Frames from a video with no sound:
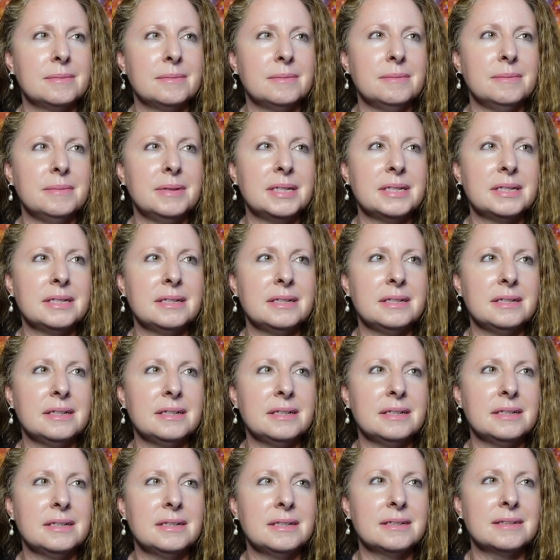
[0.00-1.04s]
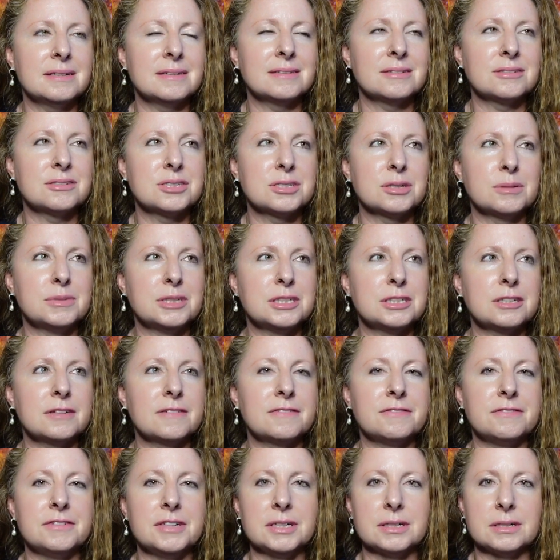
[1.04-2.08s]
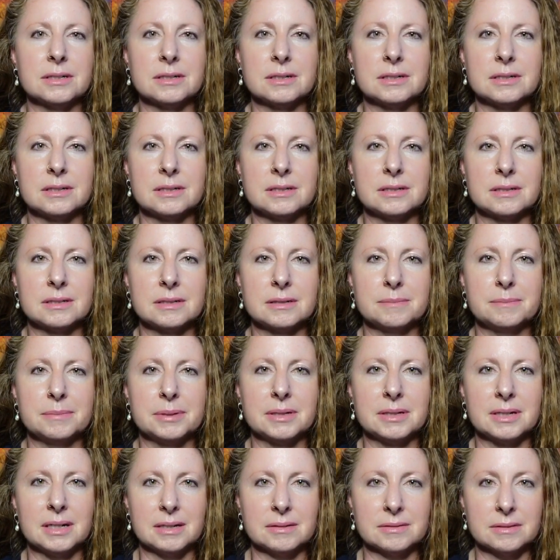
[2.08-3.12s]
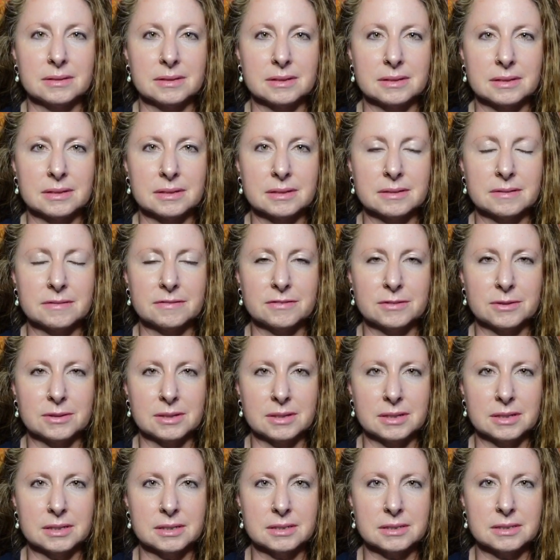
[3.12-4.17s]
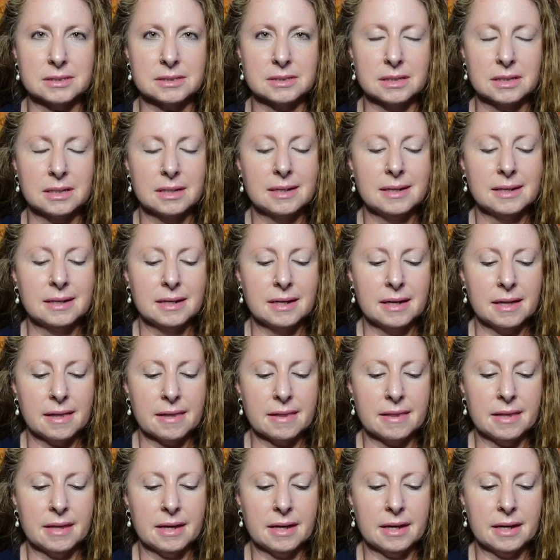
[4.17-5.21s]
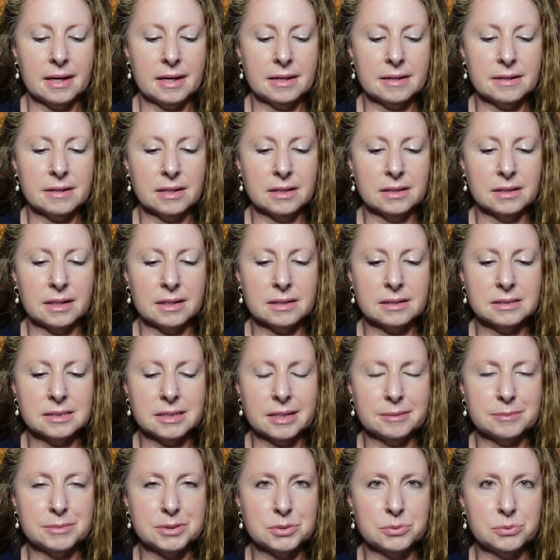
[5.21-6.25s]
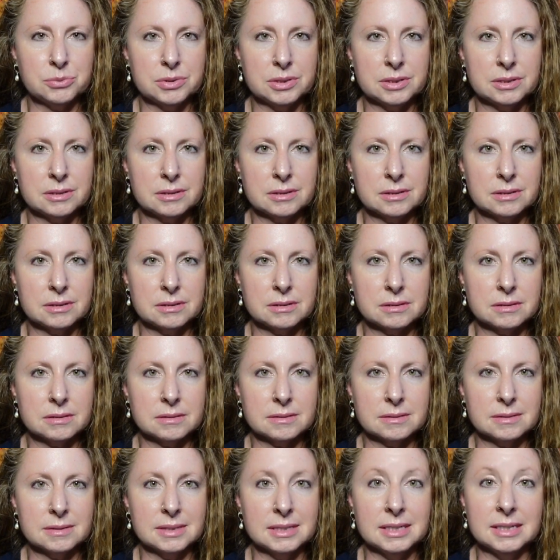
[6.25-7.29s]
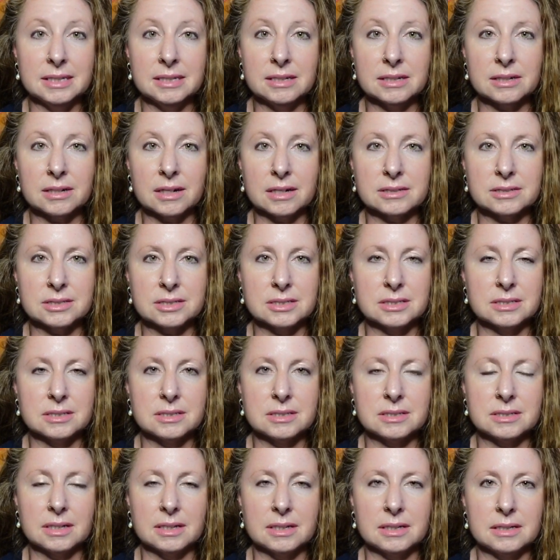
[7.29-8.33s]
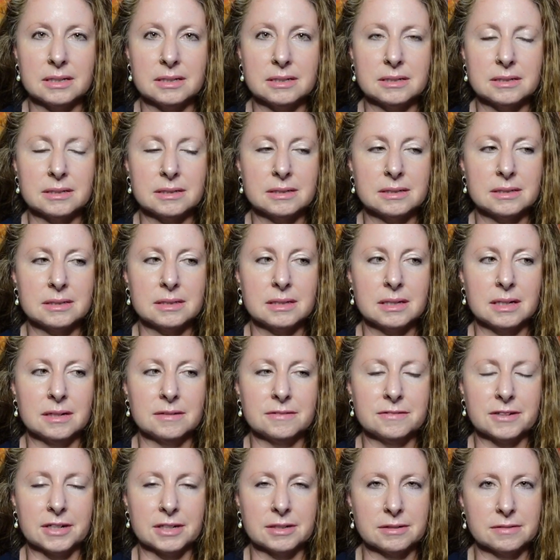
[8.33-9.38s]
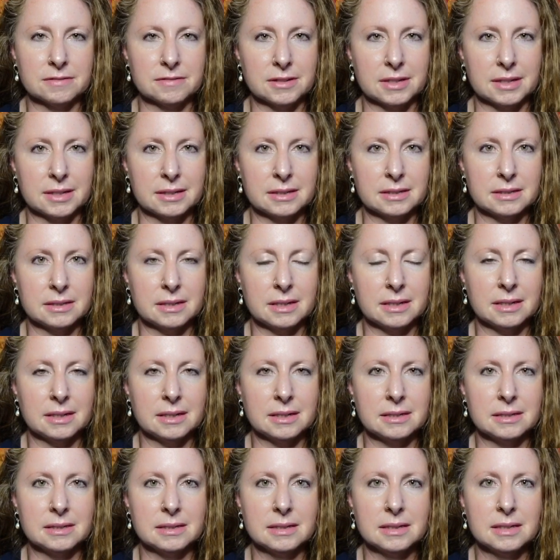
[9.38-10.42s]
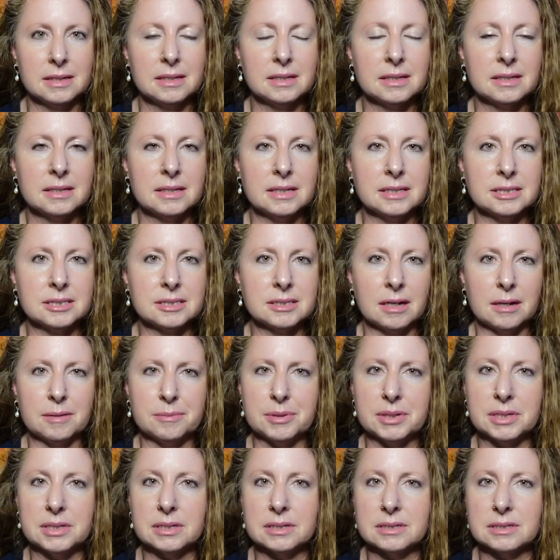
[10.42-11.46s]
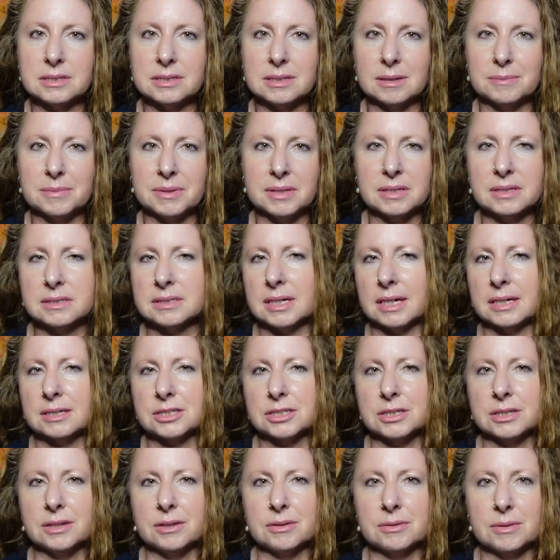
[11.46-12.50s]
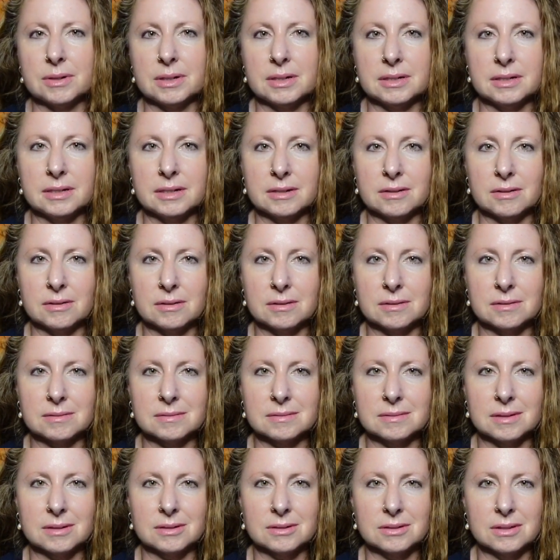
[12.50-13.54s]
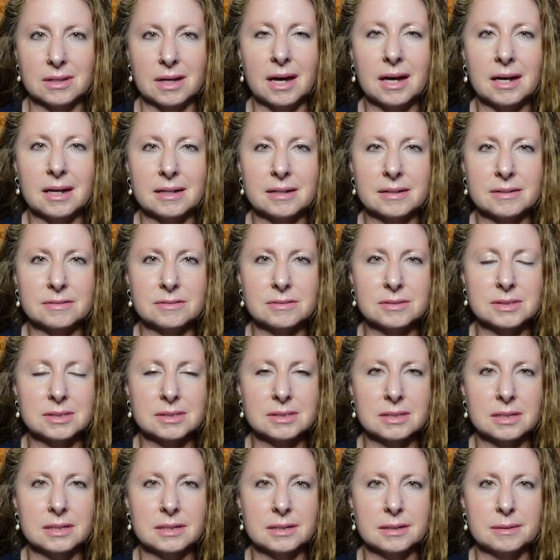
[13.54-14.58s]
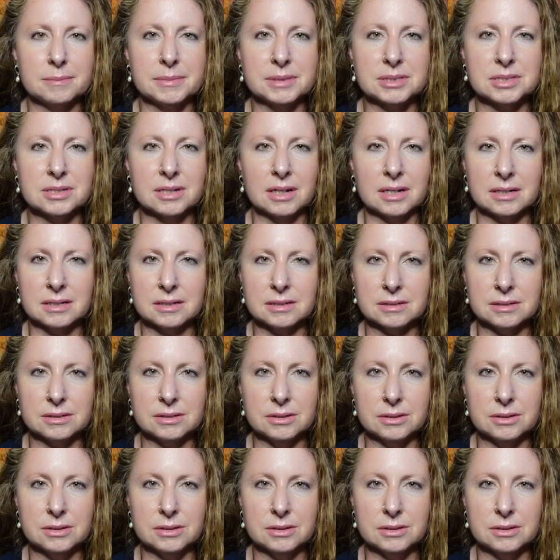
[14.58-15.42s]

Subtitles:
there's so much fear put out there for us that a lot of times we're in a constant state of fight or flight, and it's not because something is actually threatening our lives. It's not